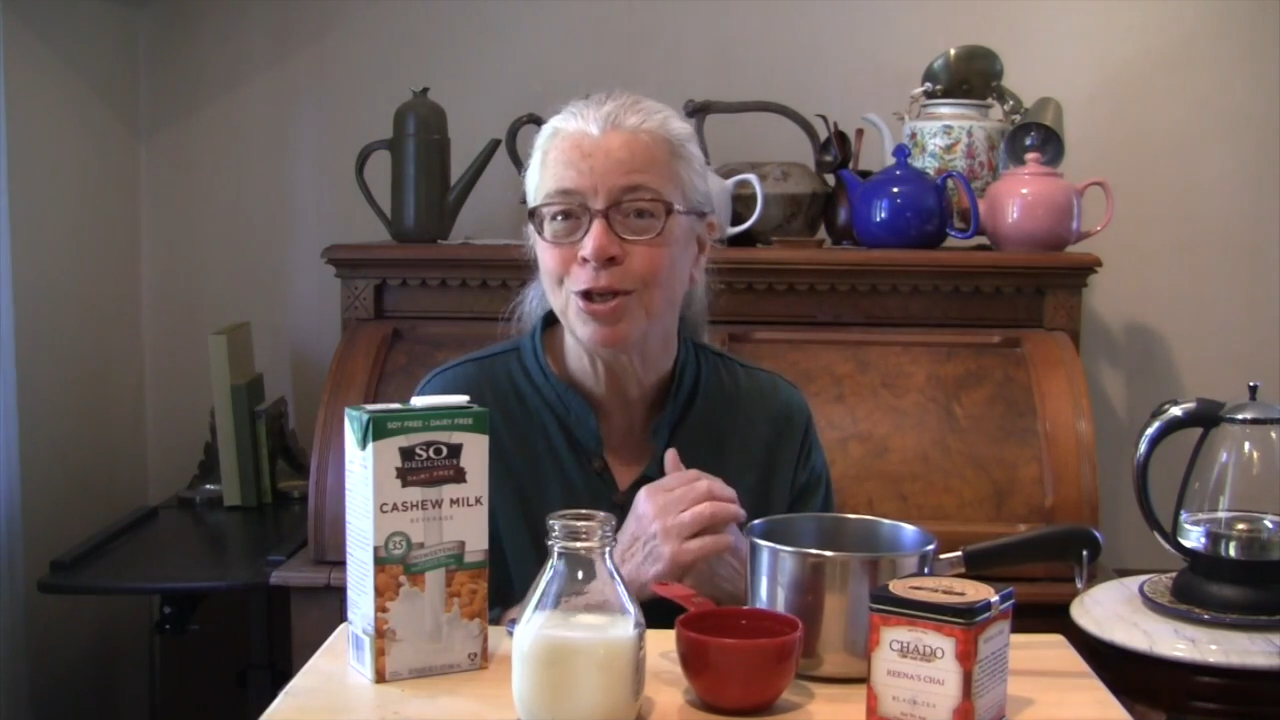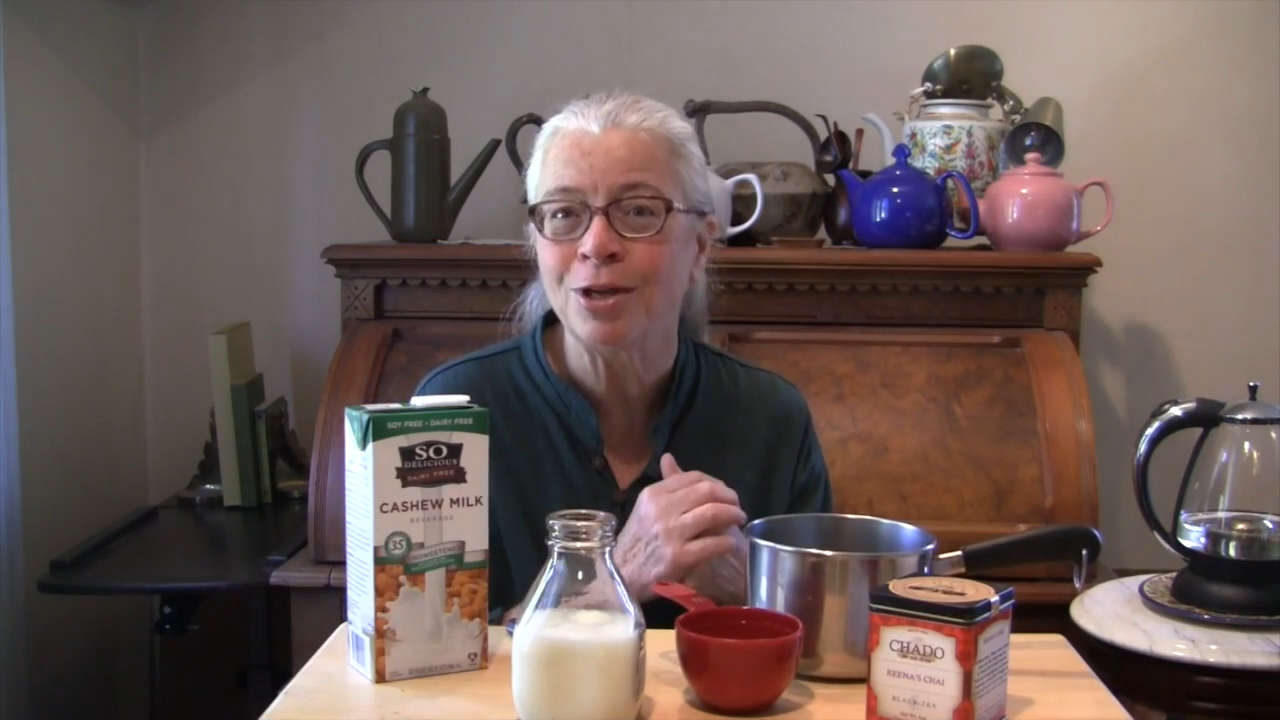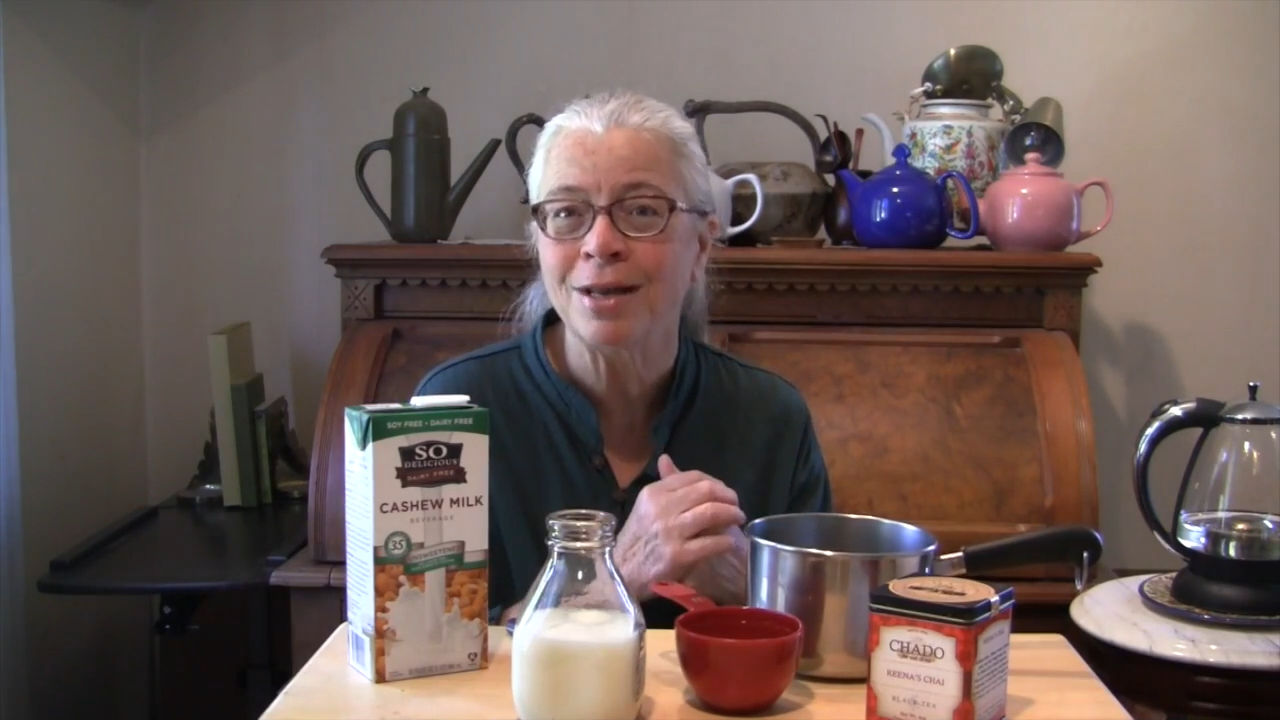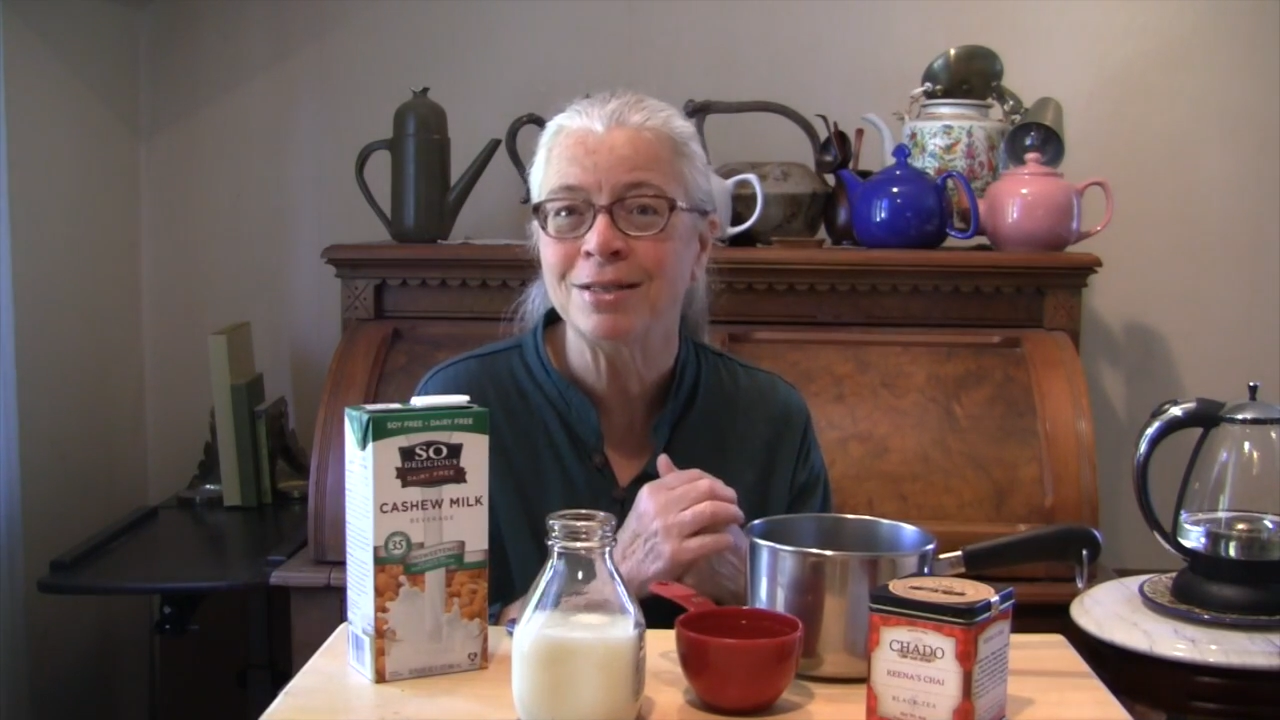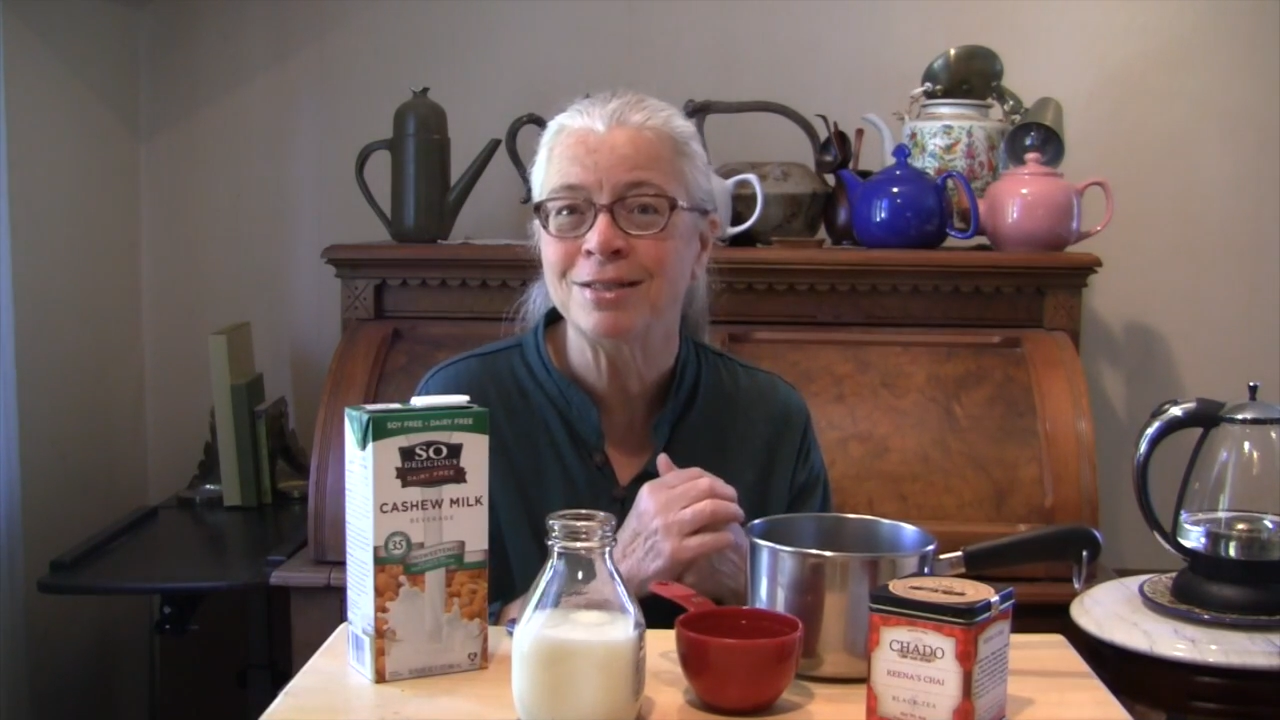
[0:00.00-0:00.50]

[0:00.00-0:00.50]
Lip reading: United